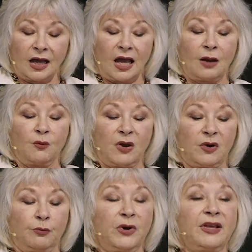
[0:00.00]
and we
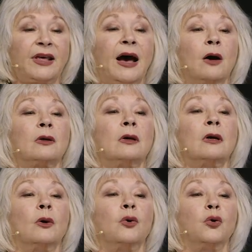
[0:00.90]
would breathe out
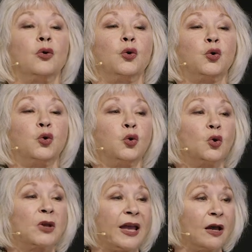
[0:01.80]

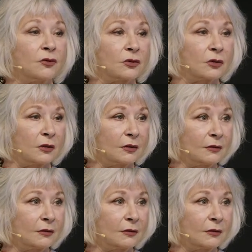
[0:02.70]
counsel.